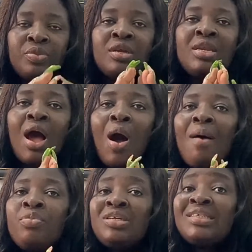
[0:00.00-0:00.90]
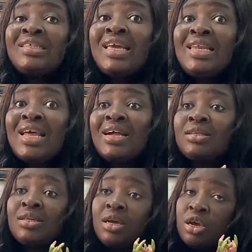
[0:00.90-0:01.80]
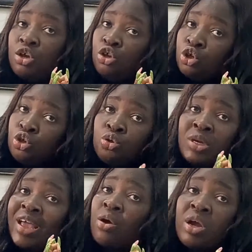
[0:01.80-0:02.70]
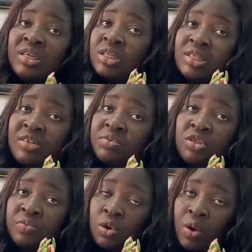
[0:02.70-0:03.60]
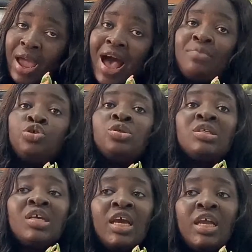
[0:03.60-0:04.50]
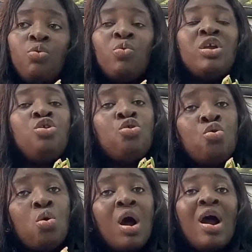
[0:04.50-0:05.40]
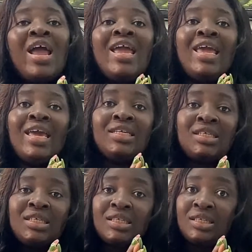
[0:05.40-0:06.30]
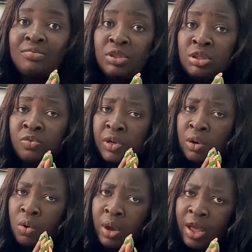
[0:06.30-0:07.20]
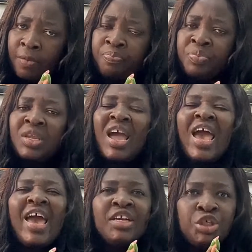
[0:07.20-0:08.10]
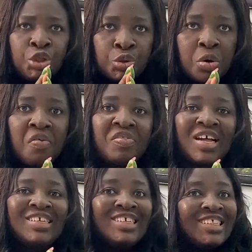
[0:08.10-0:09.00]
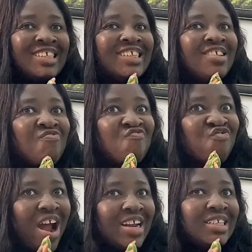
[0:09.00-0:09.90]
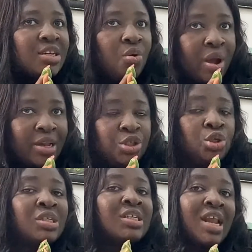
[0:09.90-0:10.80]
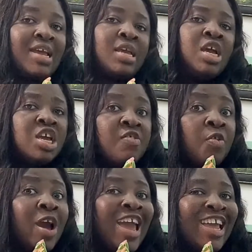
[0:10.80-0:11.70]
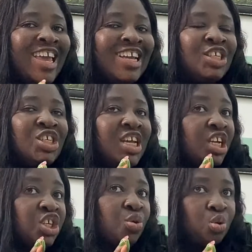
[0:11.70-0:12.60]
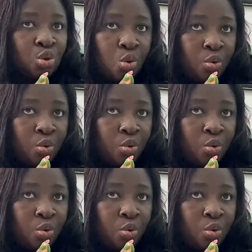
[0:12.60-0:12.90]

Now, I'm not saying that you shouldn't engage the service of a lawyer. I'm just saying, when you are engaging the services of a lawyer, ensure that it is the right lawyer, just like if you're engaging a doctor.